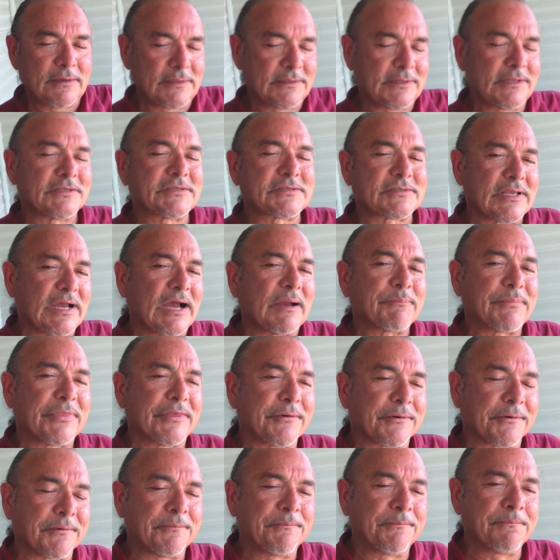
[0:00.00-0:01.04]
It didn't stop
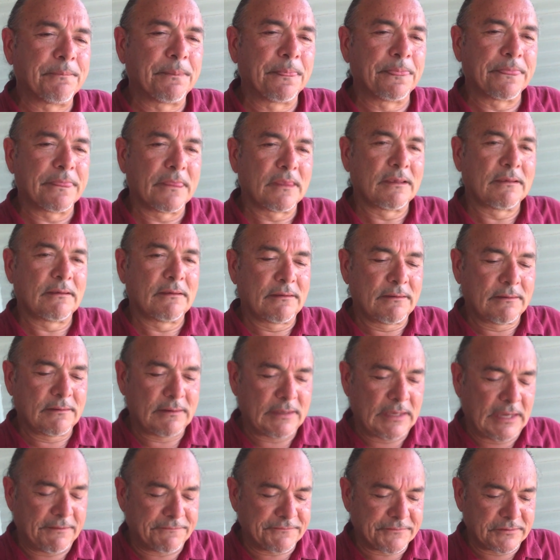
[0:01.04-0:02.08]
there.
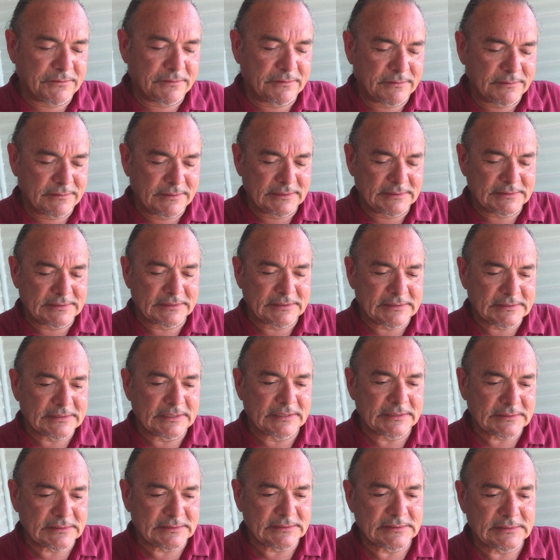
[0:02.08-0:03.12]
After the
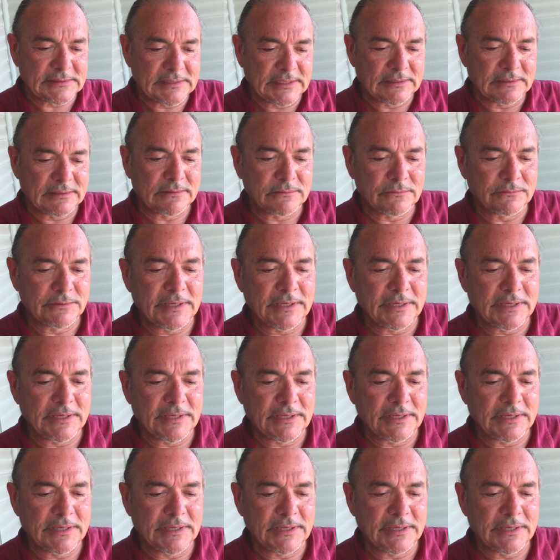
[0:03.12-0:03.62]
successes that